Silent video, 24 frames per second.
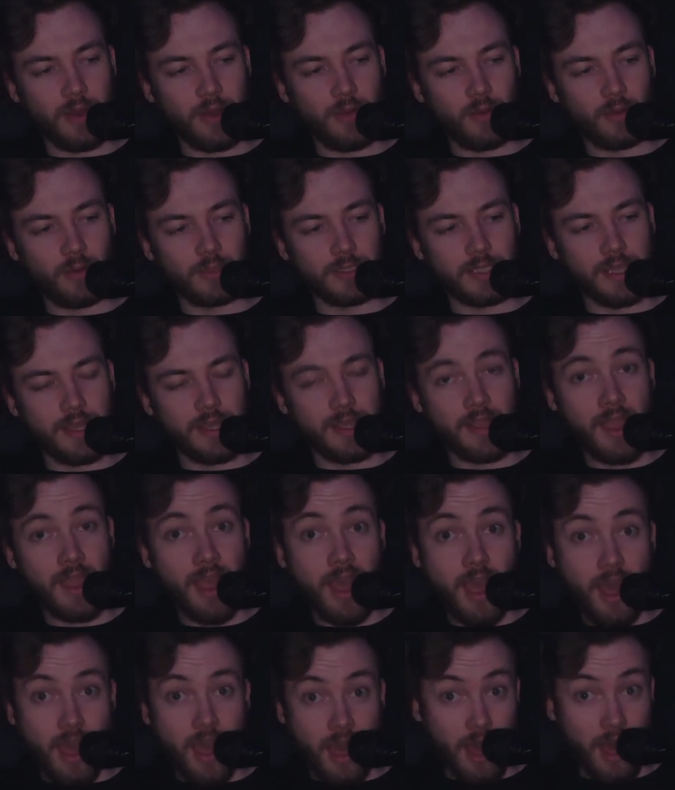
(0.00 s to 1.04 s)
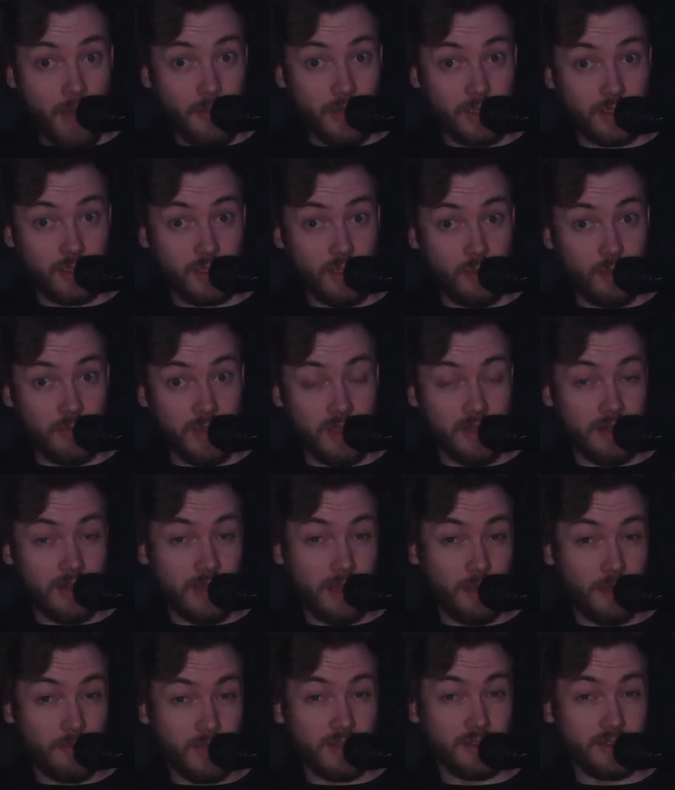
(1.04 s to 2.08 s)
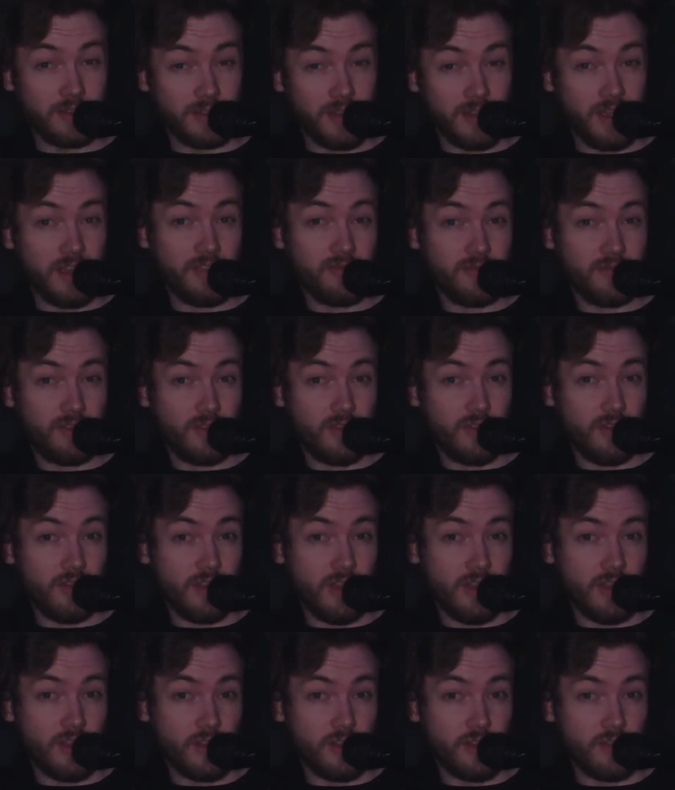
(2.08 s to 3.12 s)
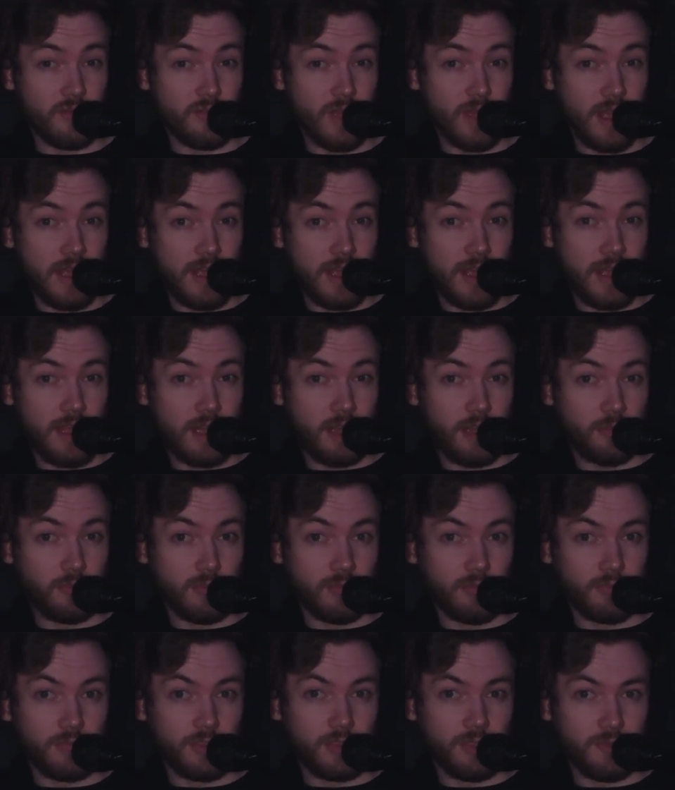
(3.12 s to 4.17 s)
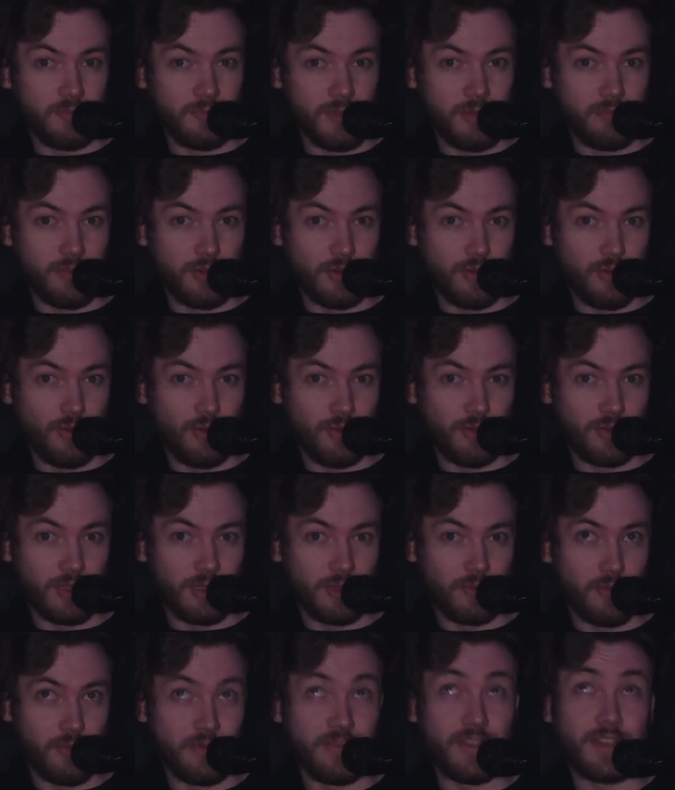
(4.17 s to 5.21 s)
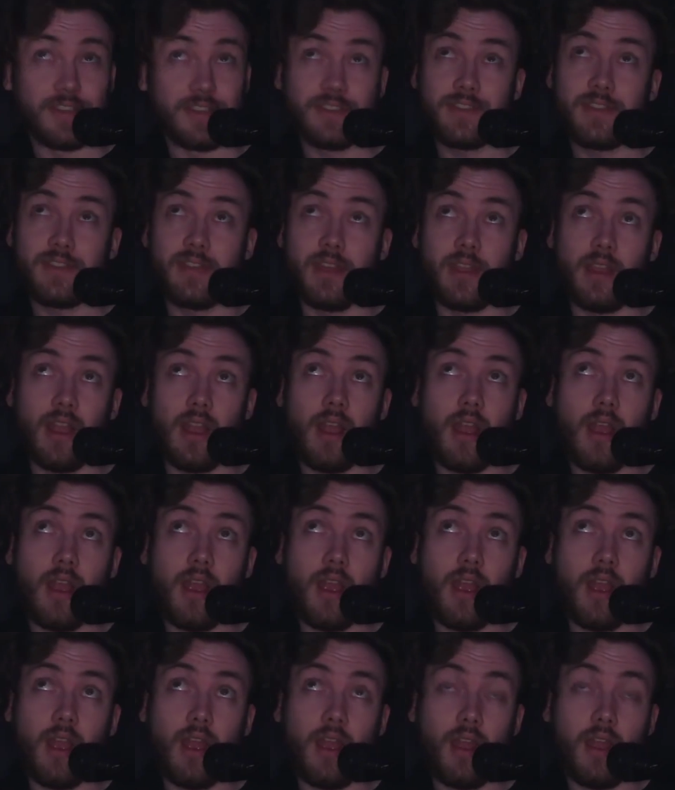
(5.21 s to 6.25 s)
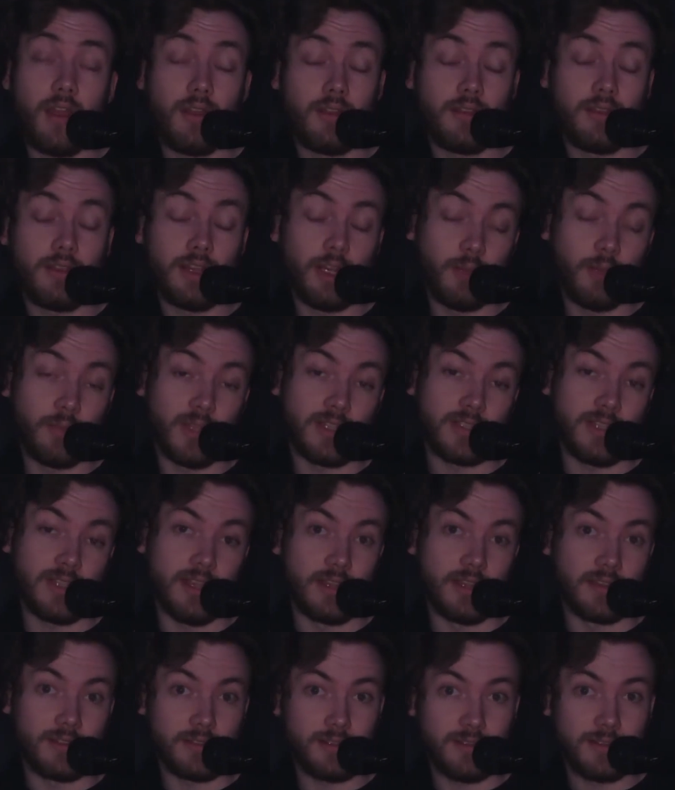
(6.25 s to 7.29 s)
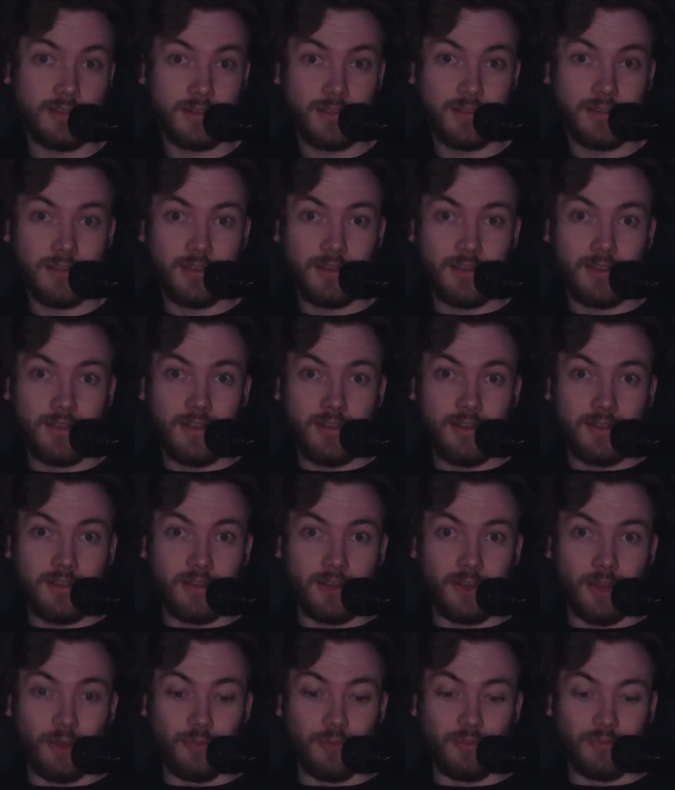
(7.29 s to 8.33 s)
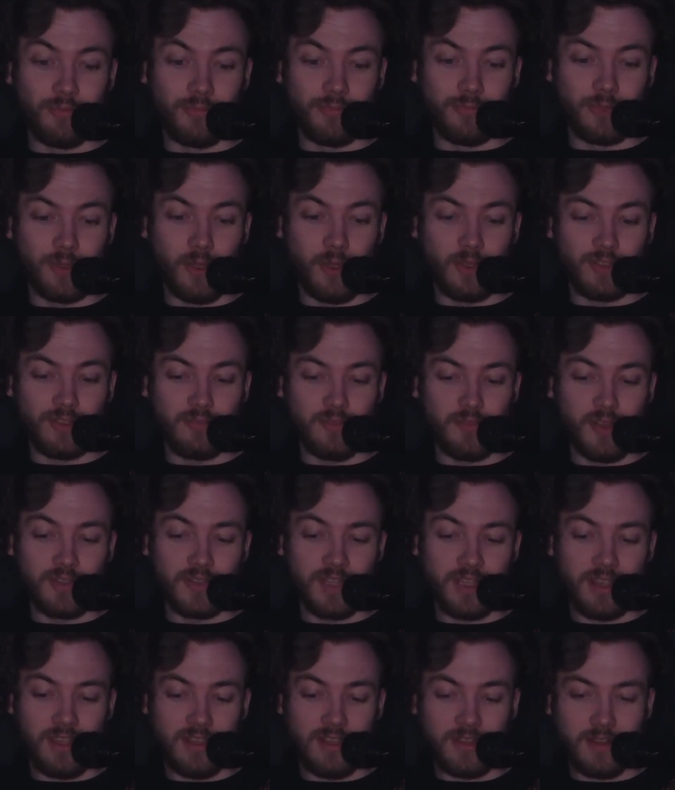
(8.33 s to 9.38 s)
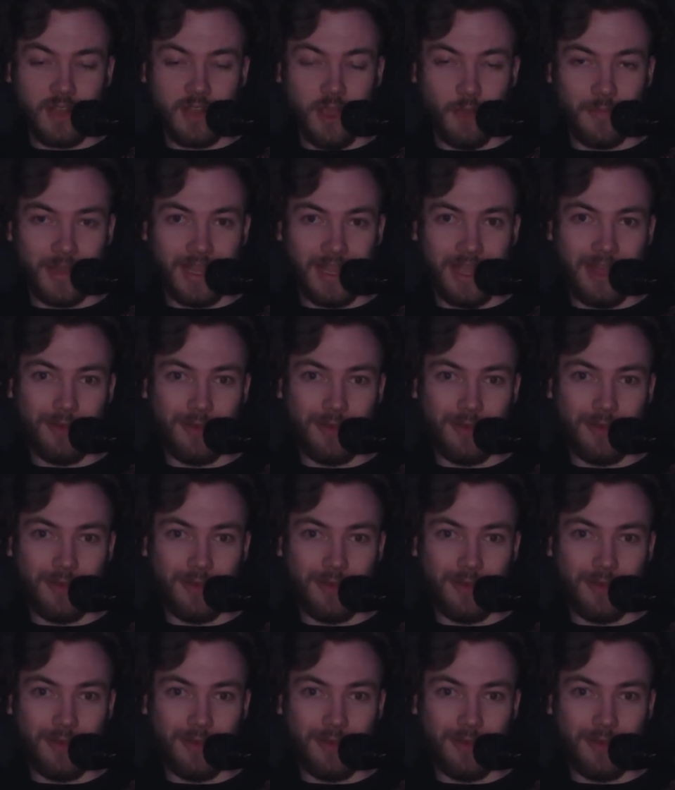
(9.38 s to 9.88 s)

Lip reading: all day, I'm going to stop here now because I've got a new album to be recording with this thing. Little bits of hints. You know, lots of music is coming out